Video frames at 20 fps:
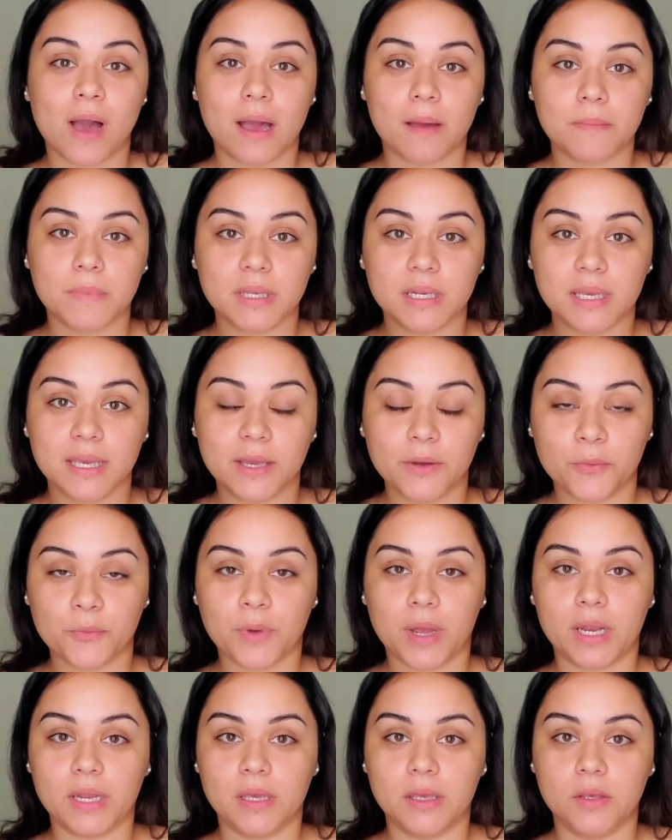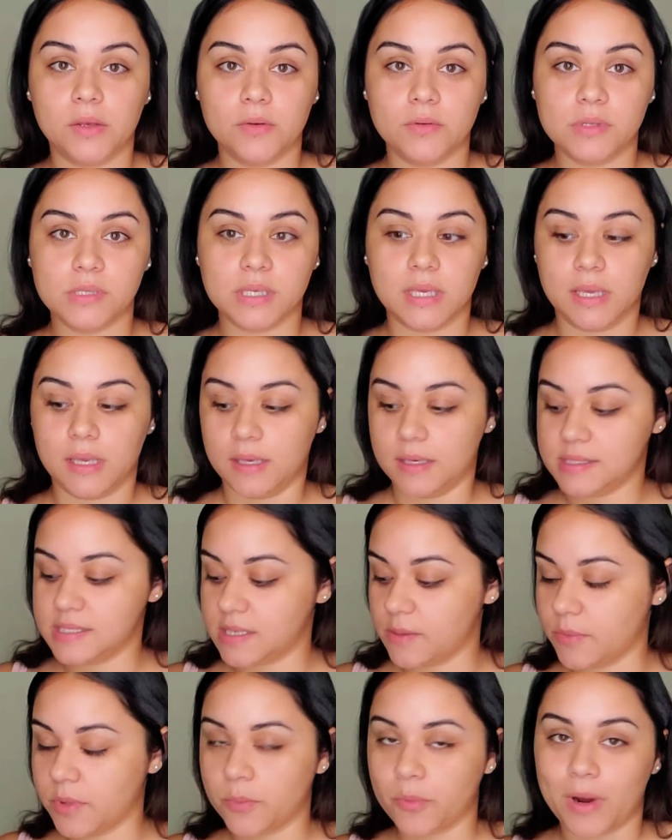I'm gonna get ready using some
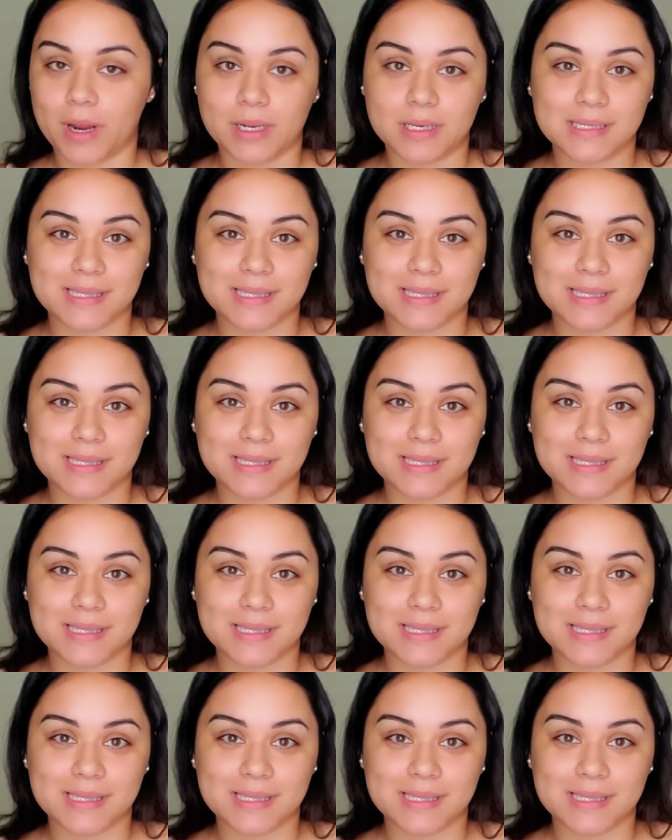of the products